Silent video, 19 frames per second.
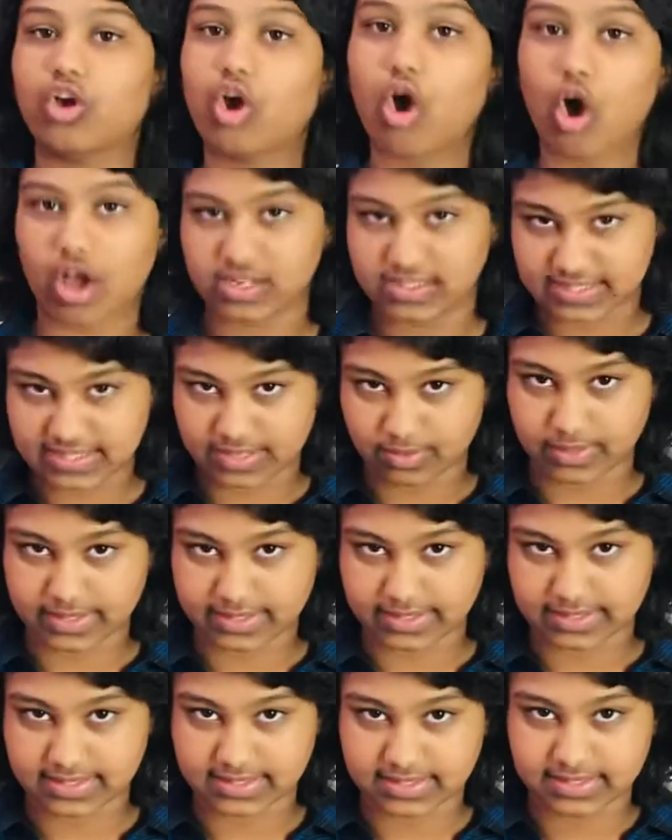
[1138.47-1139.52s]

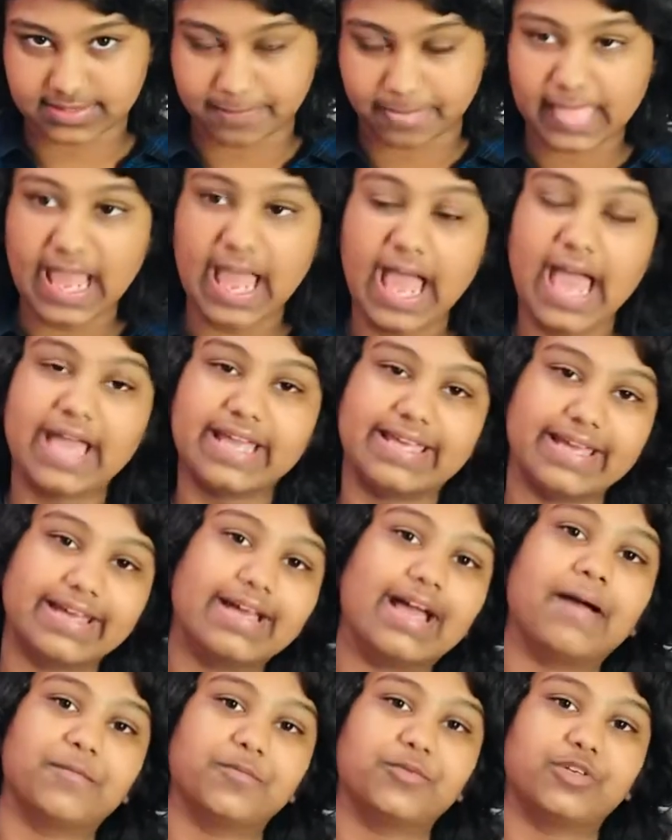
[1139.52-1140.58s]
consequences. King
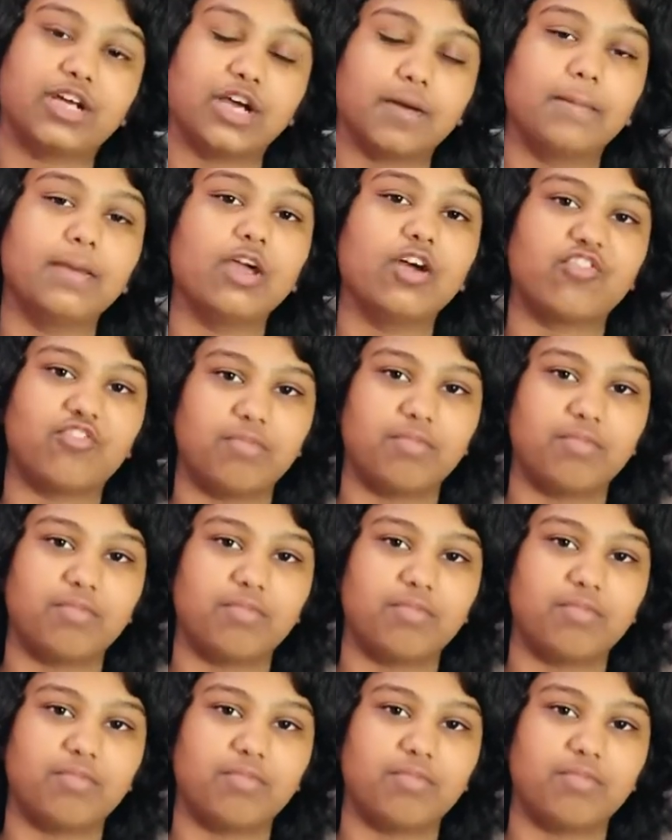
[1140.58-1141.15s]
Hammurabi of